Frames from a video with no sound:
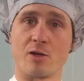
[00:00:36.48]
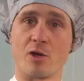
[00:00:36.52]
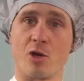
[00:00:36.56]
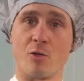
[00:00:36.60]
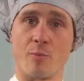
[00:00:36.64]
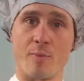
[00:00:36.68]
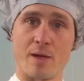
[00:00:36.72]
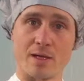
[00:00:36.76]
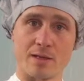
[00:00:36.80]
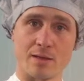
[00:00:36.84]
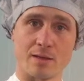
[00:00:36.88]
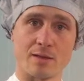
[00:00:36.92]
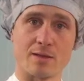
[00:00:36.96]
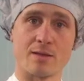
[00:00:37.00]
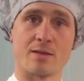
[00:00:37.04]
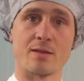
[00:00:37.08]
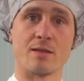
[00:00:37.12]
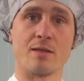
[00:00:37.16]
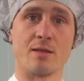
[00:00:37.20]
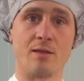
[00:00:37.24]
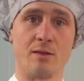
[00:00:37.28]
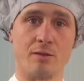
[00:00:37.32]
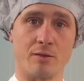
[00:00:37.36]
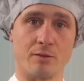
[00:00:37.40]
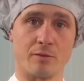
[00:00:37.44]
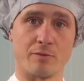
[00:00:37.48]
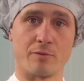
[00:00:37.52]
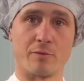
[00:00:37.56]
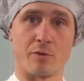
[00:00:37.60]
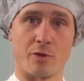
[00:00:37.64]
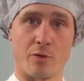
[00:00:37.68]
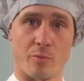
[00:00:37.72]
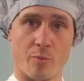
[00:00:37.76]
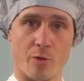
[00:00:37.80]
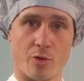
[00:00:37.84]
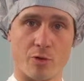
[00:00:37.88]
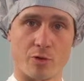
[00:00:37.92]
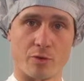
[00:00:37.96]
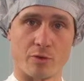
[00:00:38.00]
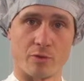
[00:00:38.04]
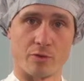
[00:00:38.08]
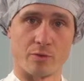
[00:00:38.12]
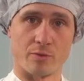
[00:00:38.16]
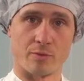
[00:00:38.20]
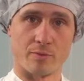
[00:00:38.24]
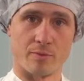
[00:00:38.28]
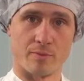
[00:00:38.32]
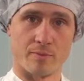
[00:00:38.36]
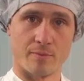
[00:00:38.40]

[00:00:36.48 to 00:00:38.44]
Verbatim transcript: a hermetic seal for the box.